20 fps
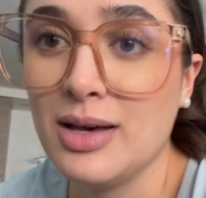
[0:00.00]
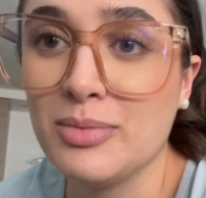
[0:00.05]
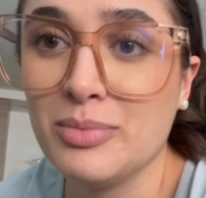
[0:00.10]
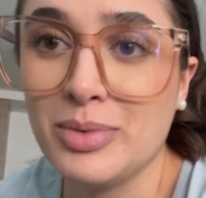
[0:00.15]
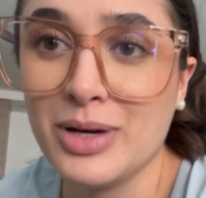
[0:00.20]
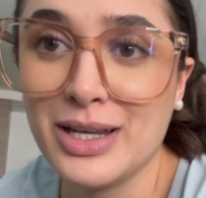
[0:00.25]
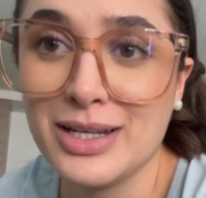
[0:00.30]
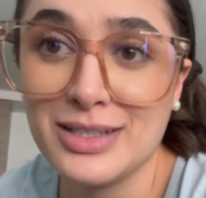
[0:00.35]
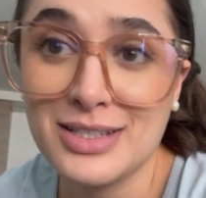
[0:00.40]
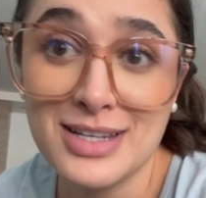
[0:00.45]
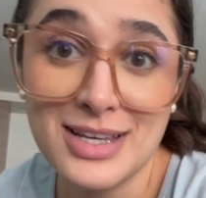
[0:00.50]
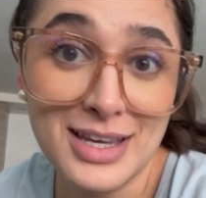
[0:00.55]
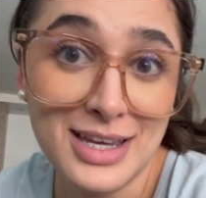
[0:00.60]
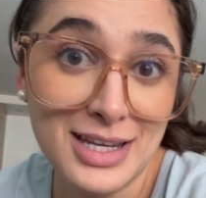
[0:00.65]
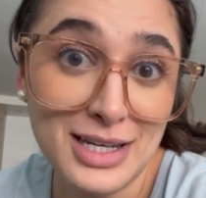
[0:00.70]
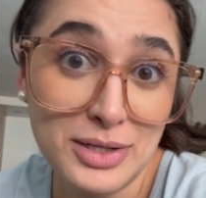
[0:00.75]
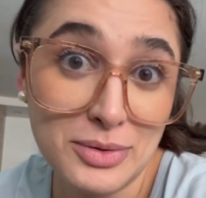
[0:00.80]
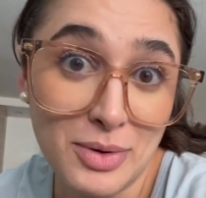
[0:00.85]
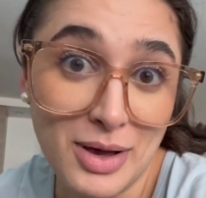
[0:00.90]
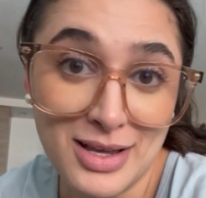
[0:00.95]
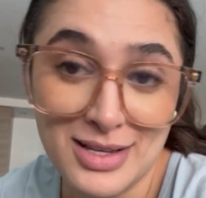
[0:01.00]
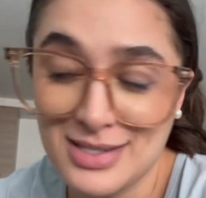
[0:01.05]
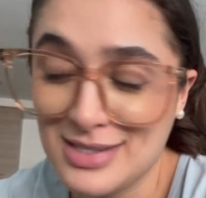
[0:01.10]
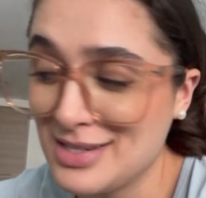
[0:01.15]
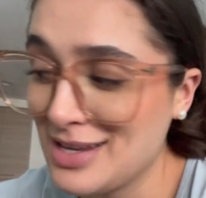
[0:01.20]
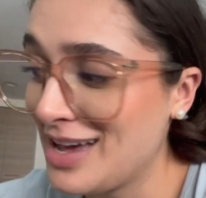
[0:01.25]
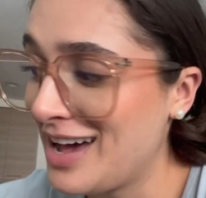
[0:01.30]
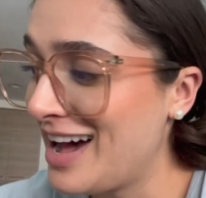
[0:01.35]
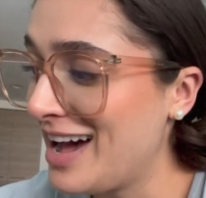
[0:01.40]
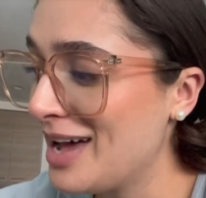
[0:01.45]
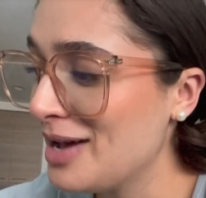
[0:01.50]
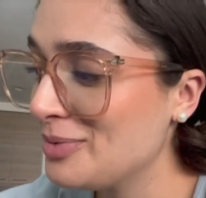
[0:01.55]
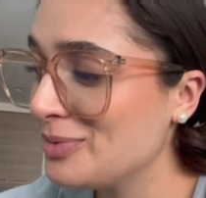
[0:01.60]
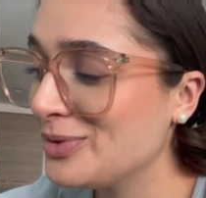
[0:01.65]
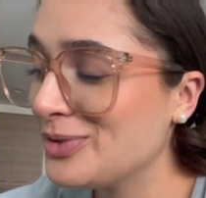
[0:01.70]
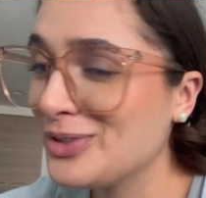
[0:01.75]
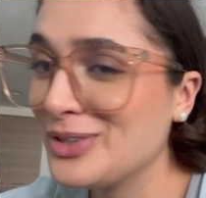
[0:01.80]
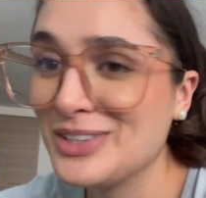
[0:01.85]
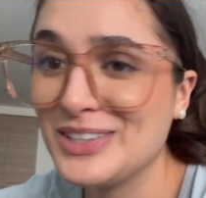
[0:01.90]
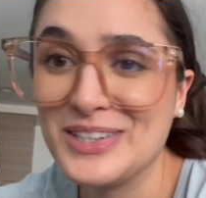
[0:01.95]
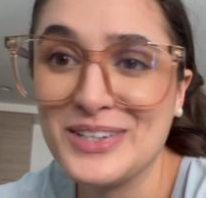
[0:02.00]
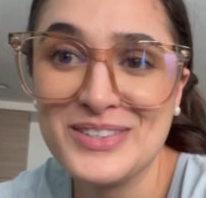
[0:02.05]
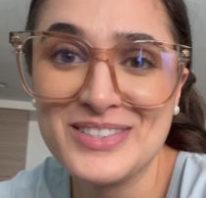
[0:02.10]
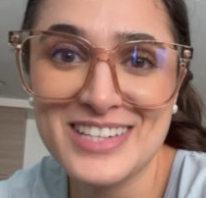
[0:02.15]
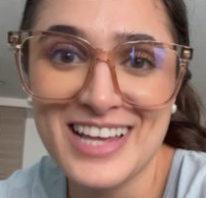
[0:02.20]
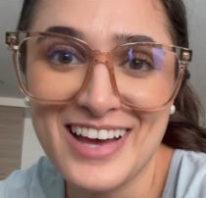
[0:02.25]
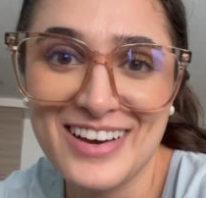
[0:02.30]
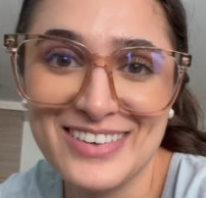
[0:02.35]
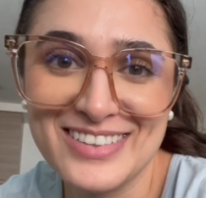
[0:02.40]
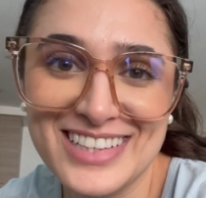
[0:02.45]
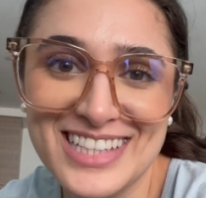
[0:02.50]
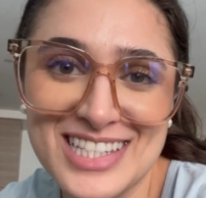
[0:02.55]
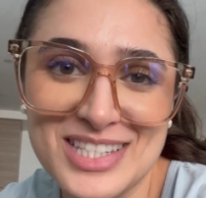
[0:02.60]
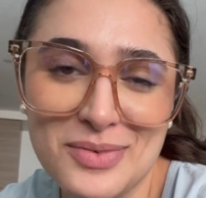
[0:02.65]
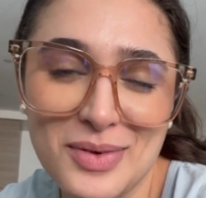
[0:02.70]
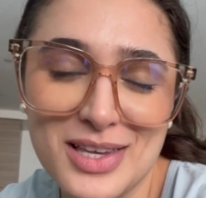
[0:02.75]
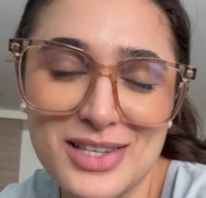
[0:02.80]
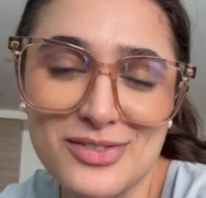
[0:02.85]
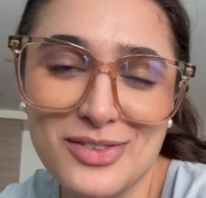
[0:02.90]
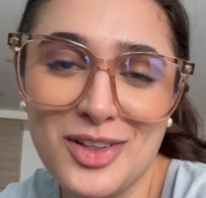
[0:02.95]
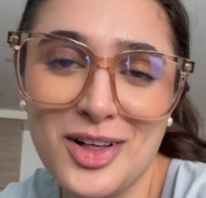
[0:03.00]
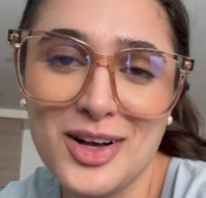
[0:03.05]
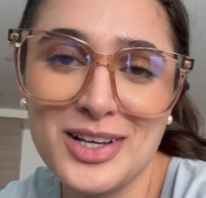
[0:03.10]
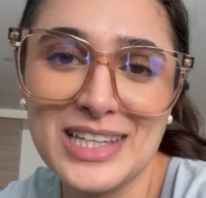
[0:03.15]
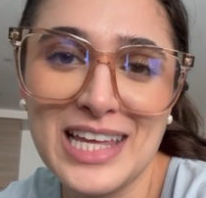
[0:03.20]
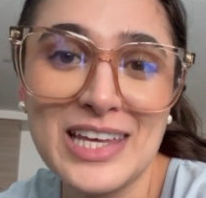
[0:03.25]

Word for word: But anyways, I will close out this week's vlog.